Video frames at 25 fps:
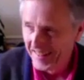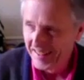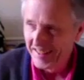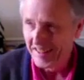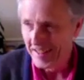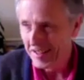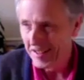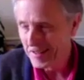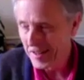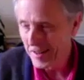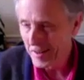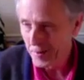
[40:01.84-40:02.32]

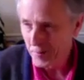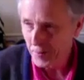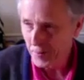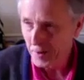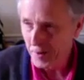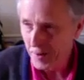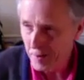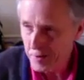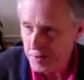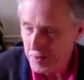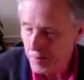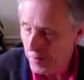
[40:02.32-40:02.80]
He's in
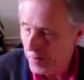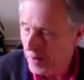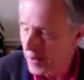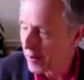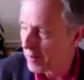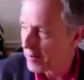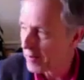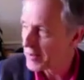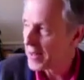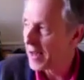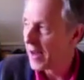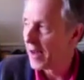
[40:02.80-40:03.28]
philosophy,
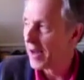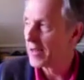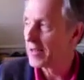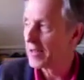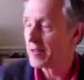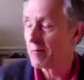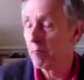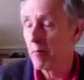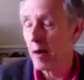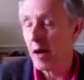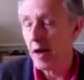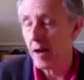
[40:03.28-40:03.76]
not
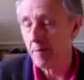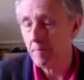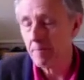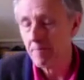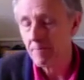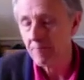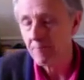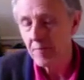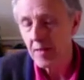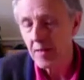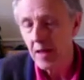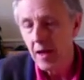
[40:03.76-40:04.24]
science. But
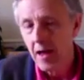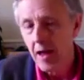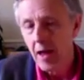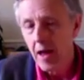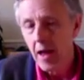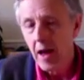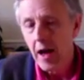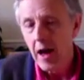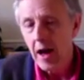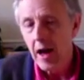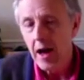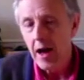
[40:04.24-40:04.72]

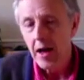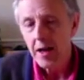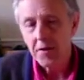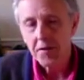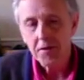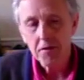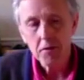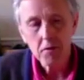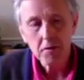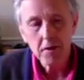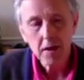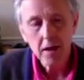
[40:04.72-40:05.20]

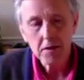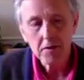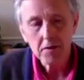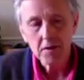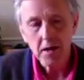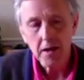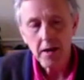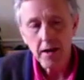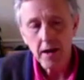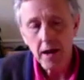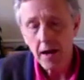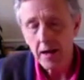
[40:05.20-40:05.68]

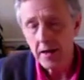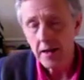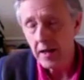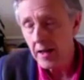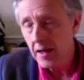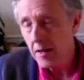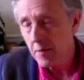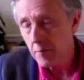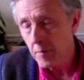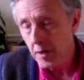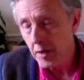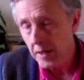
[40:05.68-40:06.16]
2009,
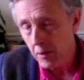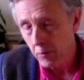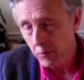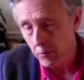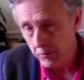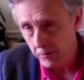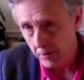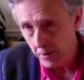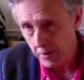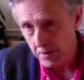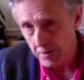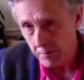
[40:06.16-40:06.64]
Ian
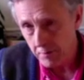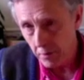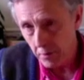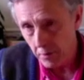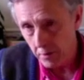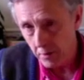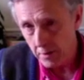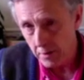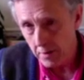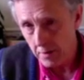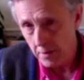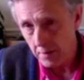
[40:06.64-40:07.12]
McGilchrist's
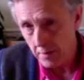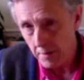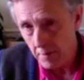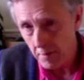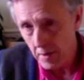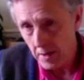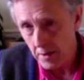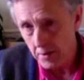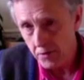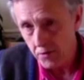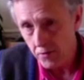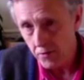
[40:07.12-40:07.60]
book, The
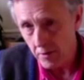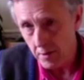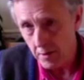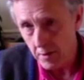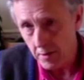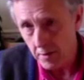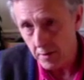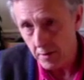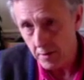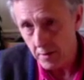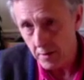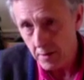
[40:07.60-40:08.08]
Master
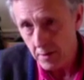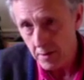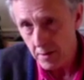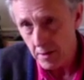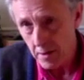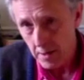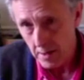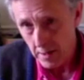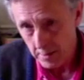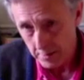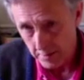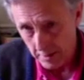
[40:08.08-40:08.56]
and
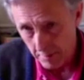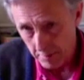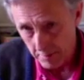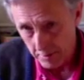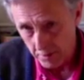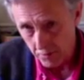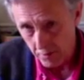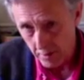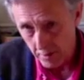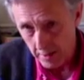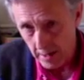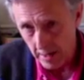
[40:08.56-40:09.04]
His
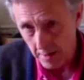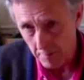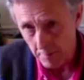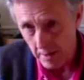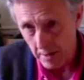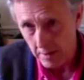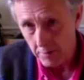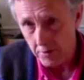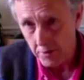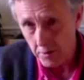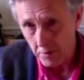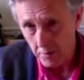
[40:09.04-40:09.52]
Ancestry, came
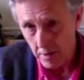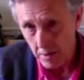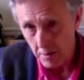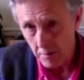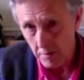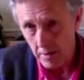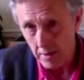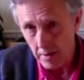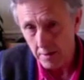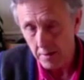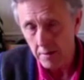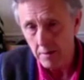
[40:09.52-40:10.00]
out. Do you know
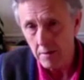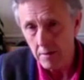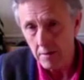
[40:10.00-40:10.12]
that?